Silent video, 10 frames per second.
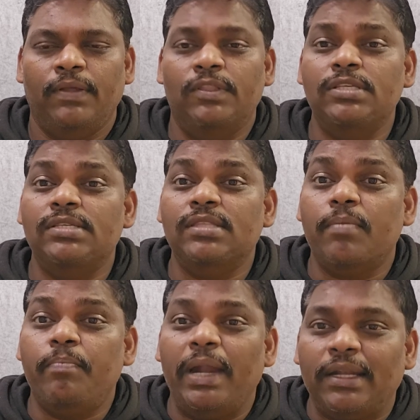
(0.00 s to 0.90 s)
This is the
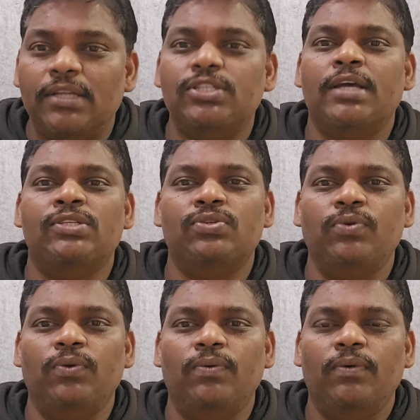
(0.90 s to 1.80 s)
better chance to
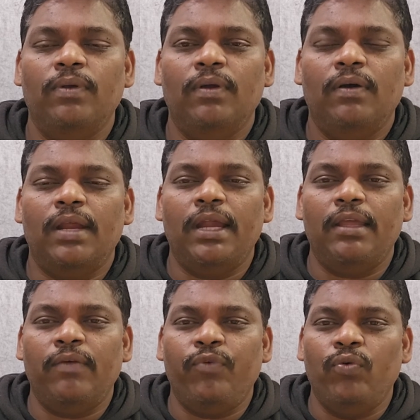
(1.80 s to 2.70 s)
you, right?
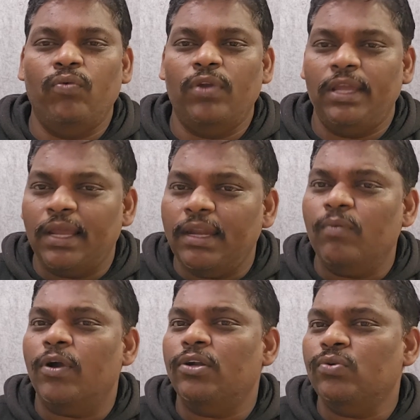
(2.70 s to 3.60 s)
If you really
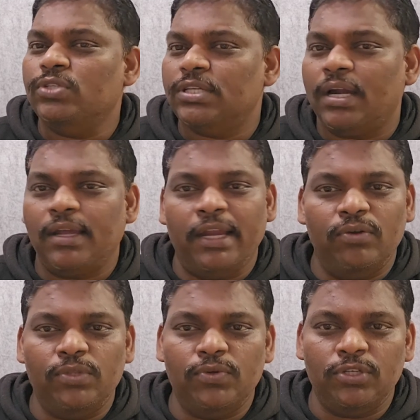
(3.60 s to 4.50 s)
want to start GATE
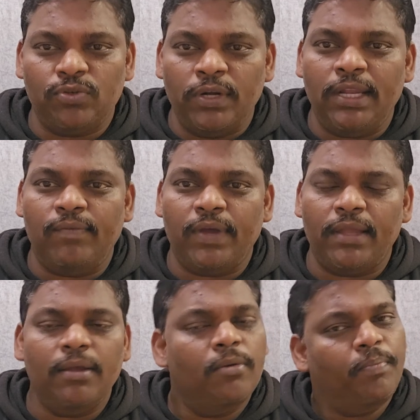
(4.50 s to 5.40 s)
2025,
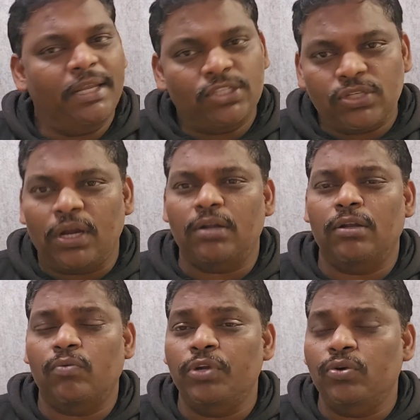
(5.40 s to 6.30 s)
please start
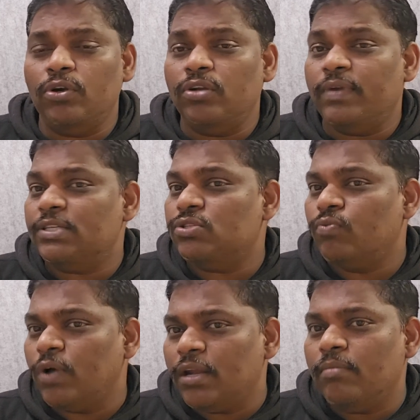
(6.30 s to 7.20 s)
now. We don't waste
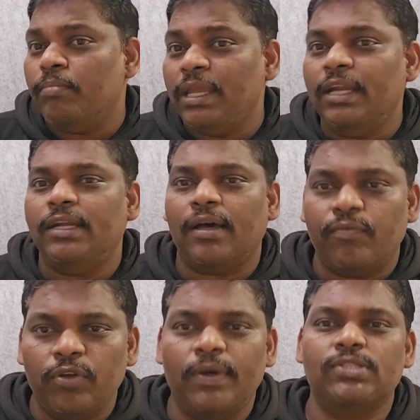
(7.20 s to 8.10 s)
1 minute
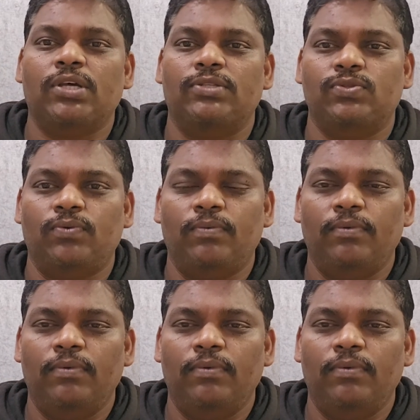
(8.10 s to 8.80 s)
of yours also.